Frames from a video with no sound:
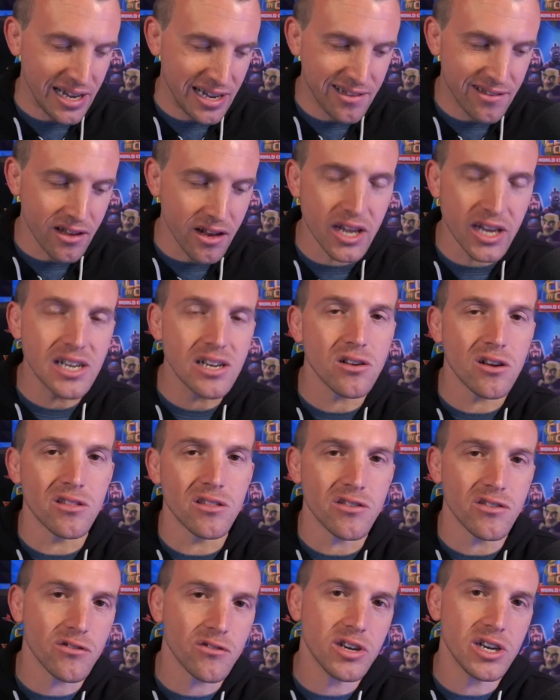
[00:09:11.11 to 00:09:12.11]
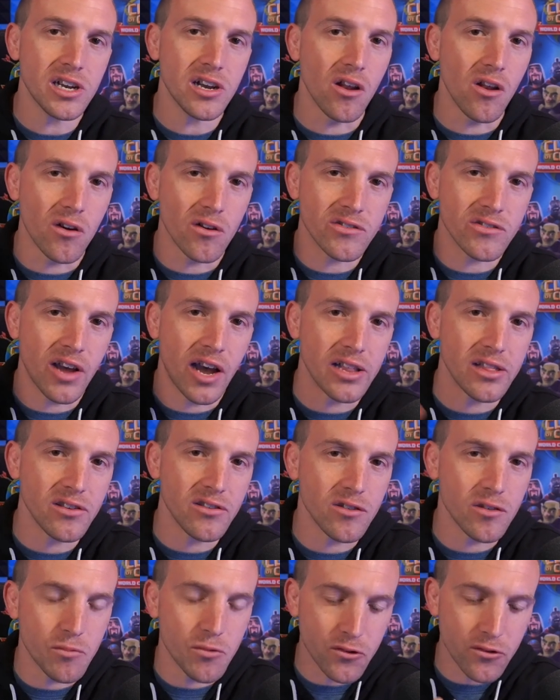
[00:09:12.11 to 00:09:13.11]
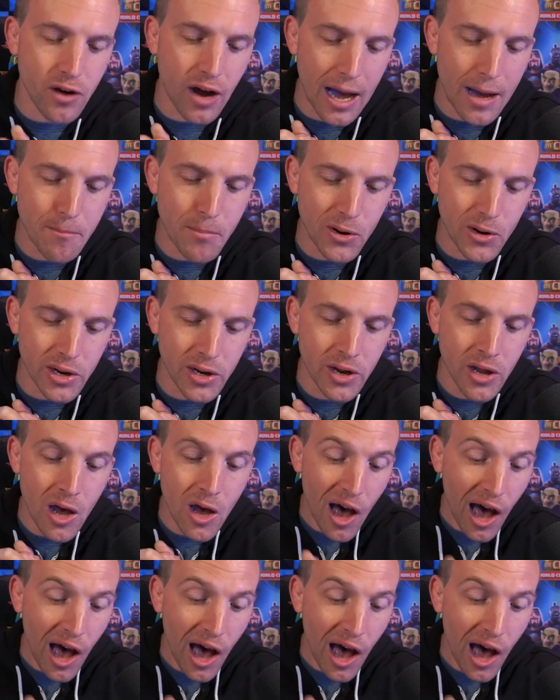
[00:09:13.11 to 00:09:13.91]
It's linked on the screen alongside the subscribe button.